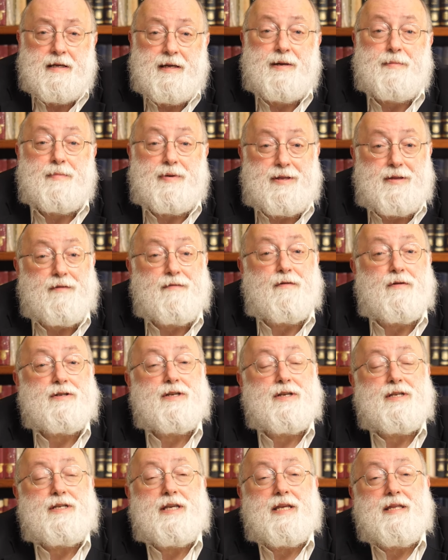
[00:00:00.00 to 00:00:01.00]
but you've
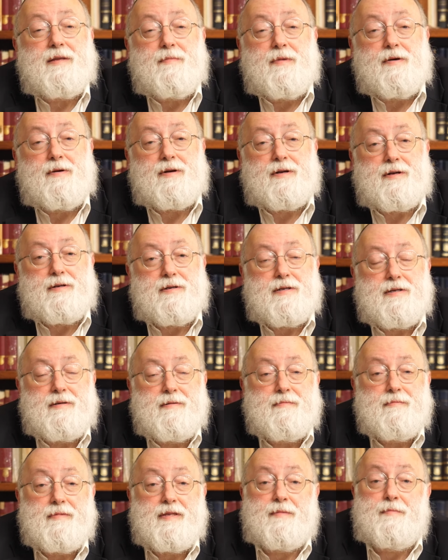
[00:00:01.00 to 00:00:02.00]
also seen the miracles.
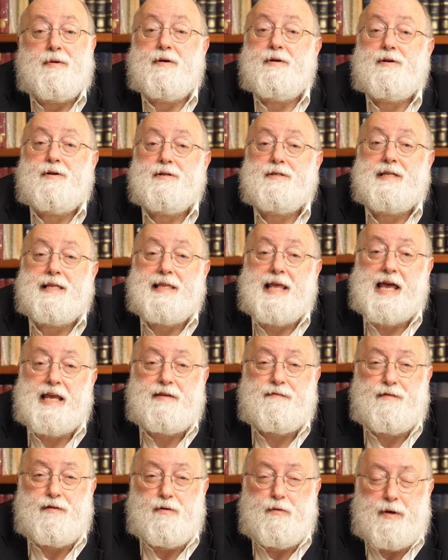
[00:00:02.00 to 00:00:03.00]
The miracles the
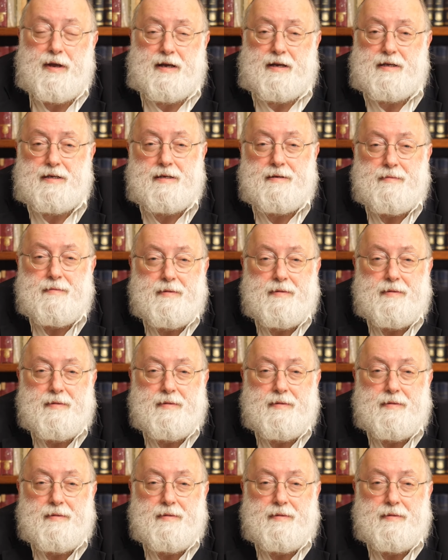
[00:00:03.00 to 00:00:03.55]
last few weeks.